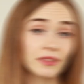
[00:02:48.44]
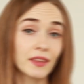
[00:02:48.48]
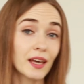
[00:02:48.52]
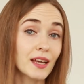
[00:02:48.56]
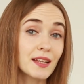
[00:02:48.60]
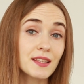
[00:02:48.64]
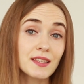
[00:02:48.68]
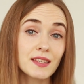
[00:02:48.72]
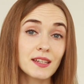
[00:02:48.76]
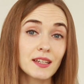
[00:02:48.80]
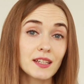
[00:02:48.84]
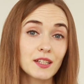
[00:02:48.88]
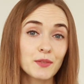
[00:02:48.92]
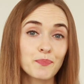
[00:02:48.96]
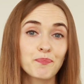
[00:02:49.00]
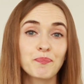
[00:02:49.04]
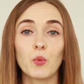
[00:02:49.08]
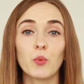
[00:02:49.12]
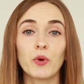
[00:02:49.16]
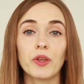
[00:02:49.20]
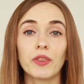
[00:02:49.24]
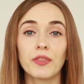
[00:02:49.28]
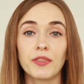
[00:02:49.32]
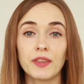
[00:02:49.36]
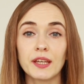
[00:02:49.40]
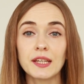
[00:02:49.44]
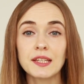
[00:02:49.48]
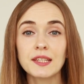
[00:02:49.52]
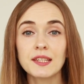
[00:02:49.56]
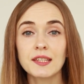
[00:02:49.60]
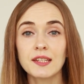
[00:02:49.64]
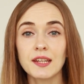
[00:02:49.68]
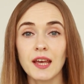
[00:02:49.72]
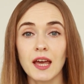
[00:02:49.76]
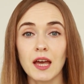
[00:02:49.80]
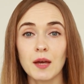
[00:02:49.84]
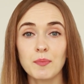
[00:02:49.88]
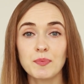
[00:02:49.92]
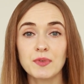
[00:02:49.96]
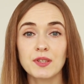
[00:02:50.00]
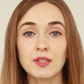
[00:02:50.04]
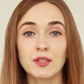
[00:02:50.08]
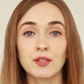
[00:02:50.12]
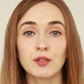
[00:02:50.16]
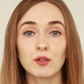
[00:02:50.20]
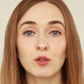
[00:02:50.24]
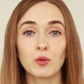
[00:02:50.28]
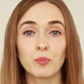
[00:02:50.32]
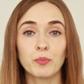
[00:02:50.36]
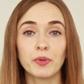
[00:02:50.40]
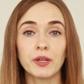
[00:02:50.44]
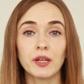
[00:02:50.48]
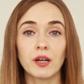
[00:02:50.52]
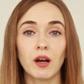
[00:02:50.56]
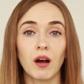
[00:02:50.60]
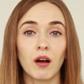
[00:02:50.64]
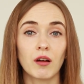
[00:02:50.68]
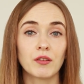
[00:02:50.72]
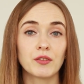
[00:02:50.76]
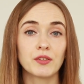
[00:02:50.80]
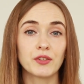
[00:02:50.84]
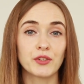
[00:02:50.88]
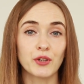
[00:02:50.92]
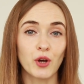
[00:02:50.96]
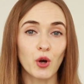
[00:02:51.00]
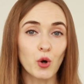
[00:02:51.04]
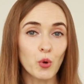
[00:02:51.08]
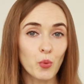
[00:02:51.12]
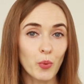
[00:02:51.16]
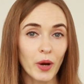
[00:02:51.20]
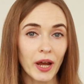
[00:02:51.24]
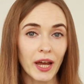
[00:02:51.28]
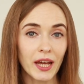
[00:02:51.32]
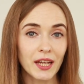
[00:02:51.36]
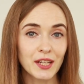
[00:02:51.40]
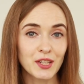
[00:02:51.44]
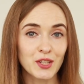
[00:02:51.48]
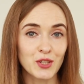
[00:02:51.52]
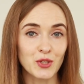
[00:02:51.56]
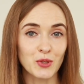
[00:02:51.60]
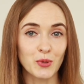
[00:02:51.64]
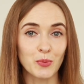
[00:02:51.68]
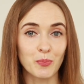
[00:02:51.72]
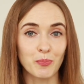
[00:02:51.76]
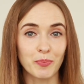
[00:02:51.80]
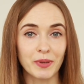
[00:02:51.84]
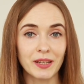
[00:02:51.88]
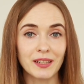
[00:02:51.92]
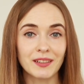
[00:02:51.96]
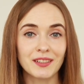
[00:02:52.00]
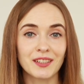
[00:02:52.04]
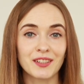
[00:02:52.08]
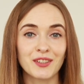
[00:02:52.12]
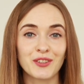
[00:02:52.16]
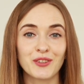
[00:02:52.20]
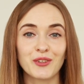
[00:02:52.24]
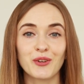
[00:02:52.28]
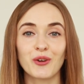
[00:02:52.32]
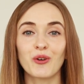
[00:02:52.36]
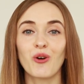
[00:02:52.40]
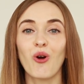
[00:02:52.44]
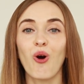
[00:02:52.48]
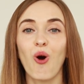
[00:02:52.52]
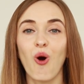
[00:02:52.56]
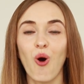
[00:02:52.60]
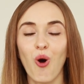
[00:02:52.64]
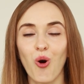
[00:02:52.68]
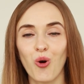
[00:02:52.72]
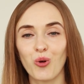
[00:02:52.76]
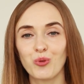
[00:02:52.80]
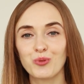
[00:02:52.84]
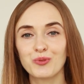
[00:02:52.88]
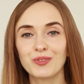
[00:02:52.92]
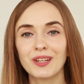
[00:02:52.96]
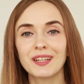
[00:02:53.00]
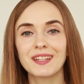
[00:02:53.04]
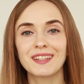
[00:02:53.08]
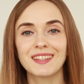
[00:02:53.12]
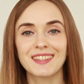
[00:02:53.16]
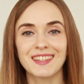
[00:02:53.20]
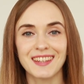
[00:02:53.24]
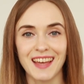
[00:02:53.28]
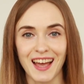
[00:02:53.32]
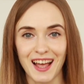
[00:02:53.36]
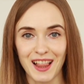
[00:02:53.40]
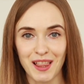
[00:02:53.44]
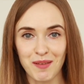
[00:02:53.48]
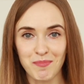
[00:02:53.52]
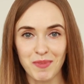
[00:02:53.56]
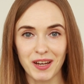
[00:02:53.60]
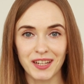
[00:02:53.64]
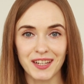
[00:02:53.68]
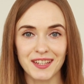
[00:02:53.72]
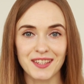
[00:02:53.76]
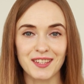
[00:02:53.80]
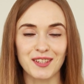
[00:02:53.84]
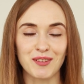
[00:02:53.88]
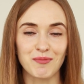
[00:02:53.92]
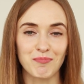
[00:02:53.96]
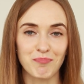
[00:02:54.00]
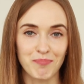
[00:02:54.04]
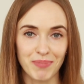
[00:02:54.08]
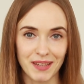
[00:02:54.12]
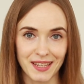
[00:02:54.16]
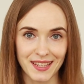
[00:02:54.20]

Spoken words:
That's it. With these steps, you'll be on your way to building your own telemedicine